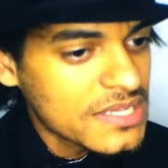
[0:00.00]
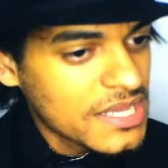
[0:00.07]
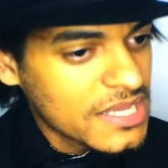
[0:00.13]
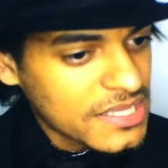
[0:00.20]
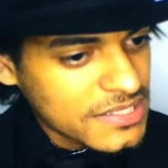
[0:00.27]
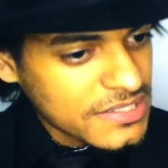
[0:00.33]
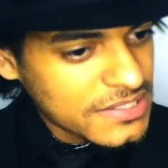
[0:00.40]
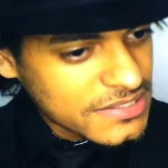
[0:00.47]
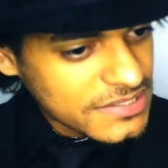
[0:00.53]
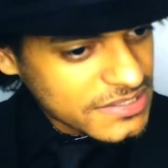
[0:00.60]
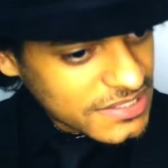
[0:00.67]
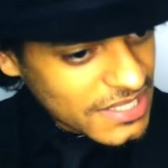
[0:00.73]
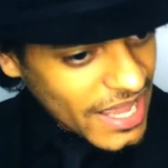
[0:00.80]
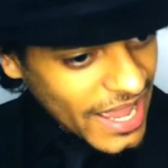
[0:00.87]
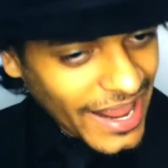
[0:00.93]
I hate
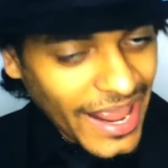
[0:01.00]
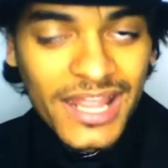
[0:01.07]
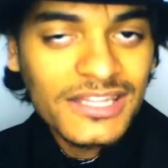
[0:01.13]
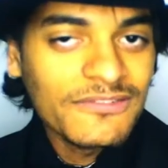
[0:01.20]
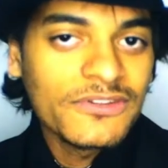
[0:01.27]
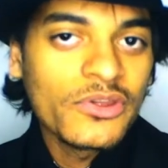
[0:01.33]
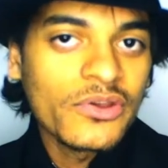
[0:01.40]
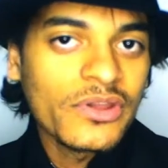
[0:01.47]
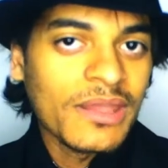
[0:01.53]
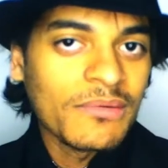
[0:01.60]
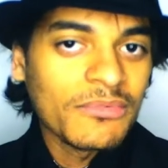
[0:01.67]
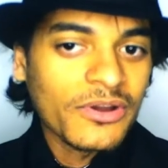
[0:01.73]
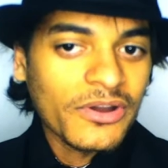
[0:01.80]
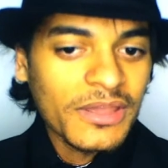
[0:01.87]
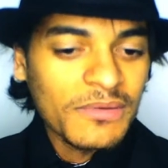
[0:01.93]
the video game, okay,
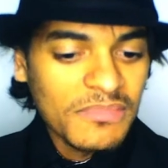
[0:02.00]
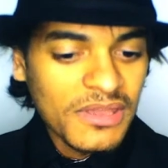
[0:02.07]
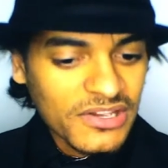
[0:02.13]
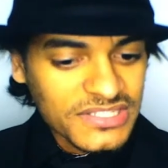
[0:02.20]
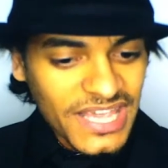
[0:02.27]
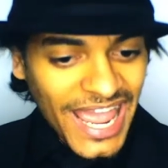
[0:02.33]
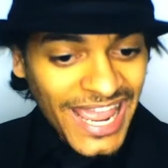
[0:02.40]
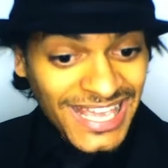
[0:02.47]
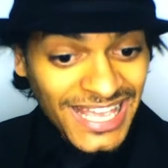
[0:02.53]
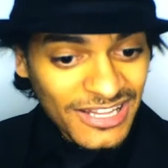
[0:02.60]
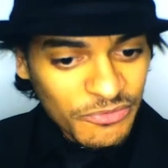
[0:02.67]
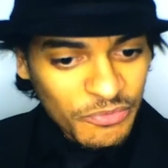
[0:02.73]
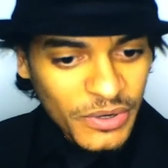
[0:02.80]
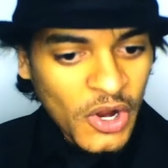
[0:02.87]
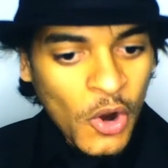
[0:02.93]
because I can
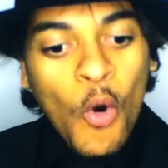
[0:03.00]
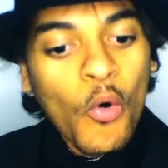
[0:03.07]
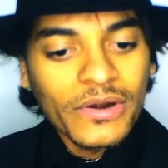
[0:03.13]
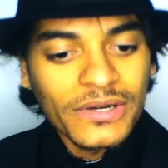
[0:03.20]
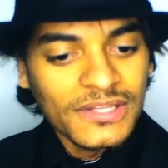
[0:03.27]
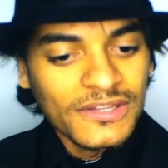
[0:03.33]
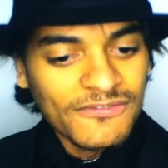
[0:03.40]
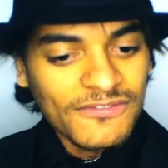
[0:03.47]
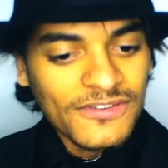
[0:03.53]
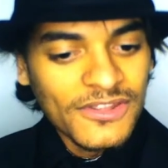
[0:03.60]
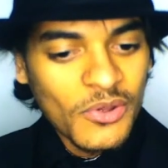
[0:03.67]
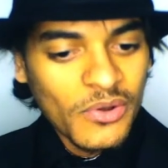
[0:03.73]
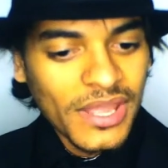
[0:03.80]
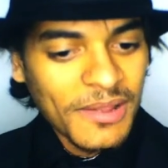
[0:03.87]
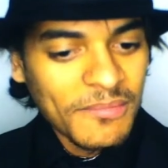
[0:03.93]
record the video game,
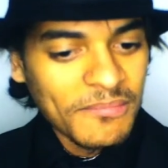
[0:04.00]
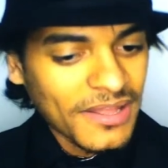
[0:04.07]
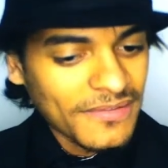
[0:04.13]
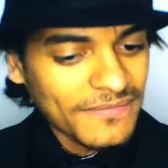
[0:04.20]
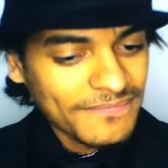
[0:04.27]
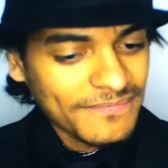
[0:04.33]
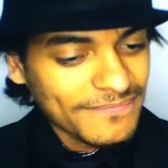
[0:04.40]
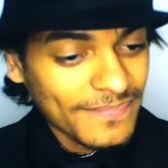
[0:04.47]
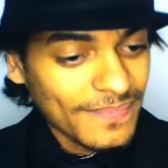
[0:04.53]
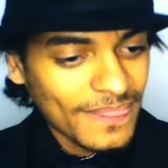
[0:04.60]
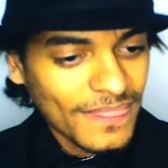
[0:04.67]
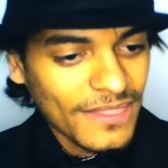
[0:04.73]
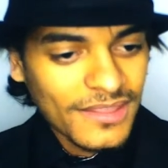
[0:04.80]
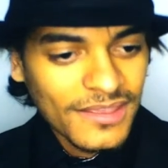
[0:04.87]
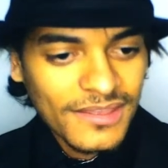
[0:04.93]
but
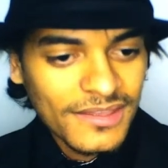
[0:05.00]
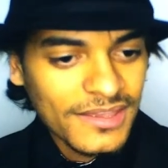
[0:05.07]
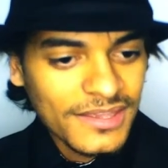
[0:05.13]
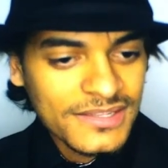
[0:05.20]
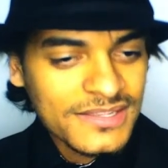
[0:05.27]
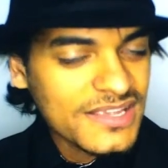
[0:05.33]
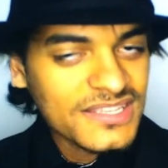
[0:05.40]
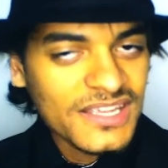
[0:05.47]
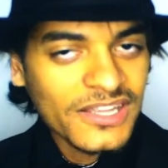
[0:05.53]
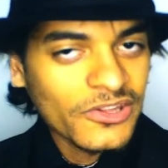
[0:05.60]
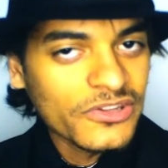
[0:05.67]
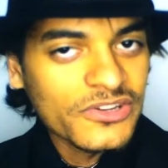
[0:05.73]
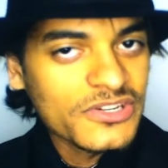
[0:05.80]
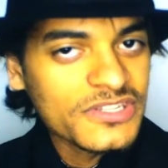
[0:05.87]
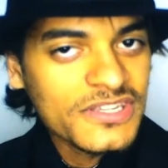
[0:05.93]
this
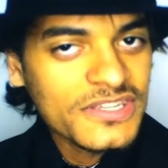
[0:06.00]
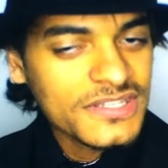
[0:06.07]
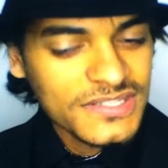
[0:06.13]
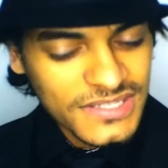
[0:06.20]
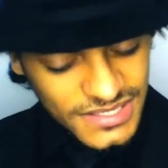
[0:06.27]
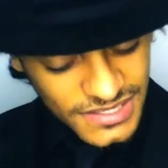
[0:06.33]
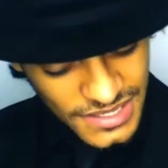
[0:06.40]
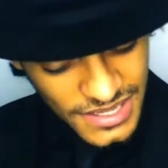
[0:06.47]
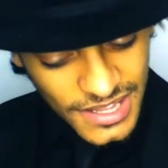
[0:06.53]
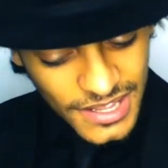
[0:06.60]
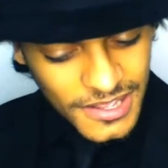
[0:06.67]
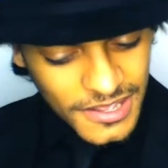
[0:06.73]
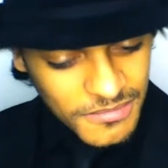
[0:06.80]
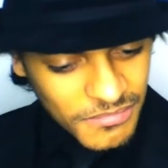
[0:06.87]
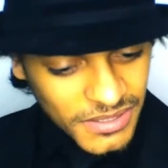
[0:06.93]

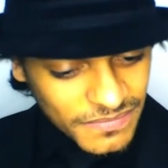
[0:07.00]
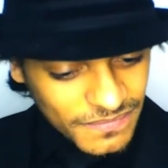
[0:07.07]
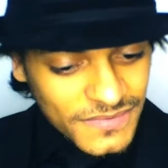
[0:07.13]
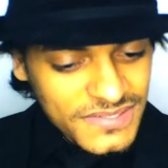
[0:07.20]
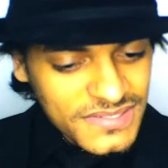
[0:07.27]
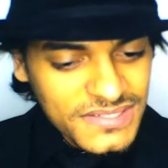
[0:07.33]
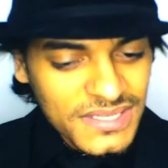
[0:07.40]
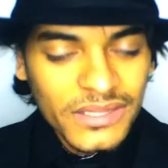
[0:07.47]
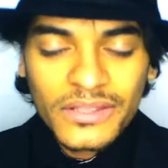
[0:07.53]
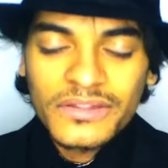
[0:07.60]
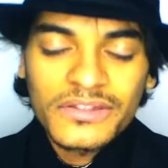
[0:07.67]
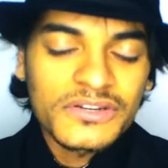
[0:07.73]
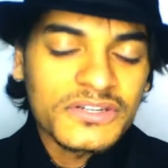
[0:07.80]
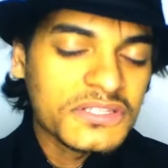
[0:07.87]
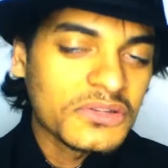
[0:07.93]
is another
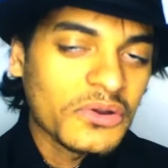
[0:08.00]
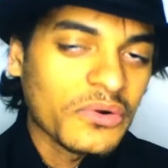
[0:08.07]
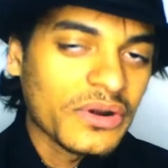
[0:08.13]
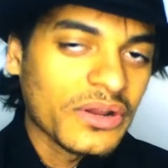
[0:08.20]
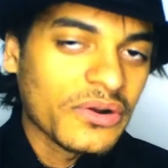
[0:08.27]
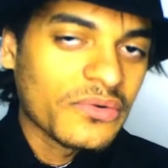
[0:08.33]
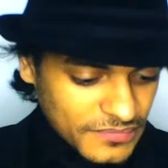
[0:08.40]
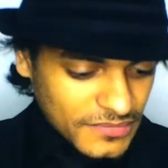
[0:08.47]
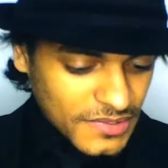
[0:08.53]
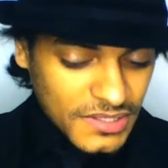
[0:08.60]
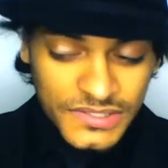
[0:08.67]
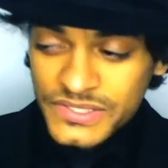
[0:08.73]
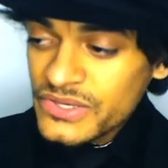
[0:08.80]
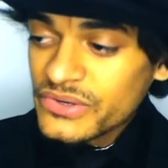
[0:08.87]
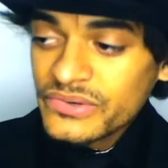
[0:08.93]
story, alright?
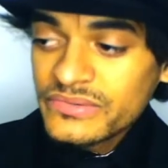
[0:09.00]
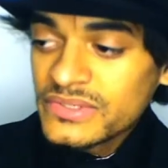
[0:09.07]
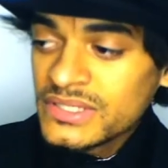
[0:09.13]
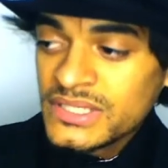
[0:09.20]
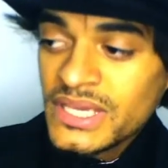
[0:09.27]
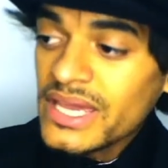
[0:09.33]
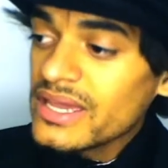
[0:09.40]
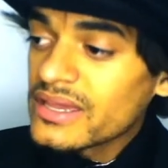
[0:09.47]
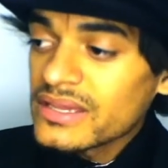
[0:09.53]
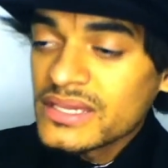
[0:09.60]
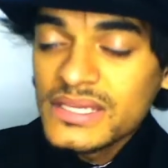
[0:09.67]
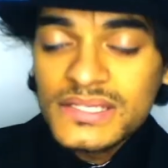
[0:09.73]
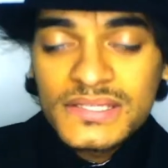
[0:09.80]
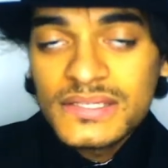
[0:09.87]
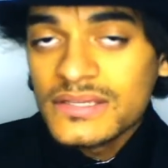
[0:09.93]
So yeah,
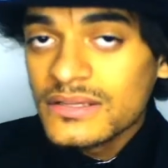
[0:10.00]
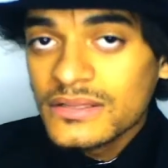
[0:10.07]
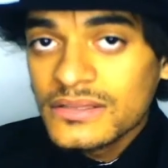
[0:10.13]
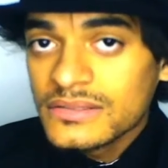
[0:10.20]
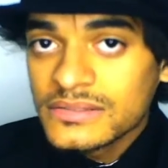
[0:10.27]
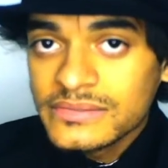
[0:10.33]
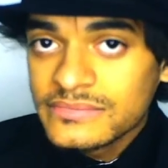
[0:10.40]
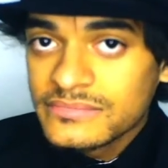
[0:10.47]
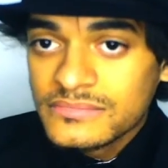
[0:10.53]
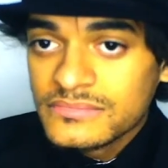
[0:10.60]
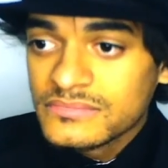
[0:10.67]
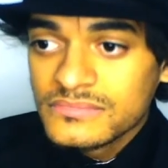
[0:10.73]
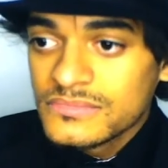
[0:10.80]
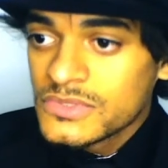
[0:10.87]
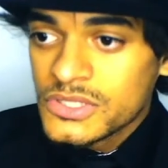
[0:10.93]
he's still
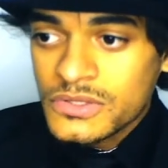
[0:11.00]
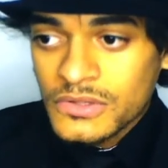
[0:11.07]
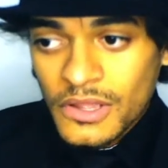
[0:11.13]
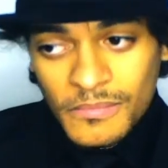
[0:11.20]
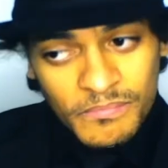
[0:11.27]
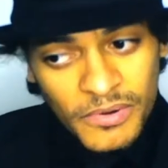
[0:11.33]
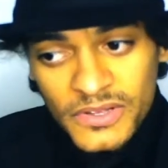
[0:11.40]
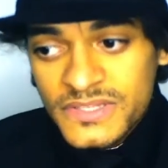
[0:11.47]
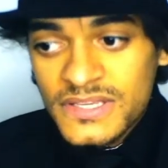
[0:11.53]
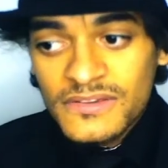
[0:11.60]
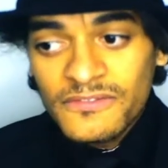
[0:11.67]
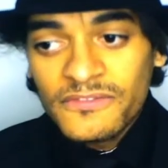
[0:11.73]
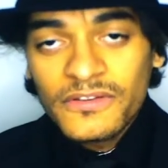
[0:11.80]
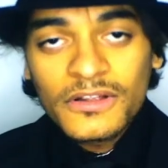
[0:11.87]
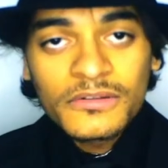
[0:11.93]
composing
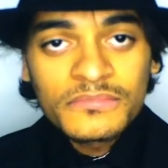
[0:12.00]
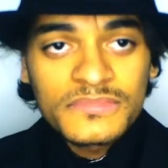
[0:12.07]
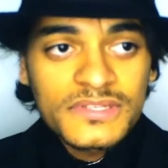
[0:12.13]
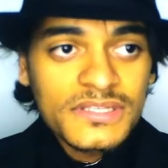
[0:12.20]
films,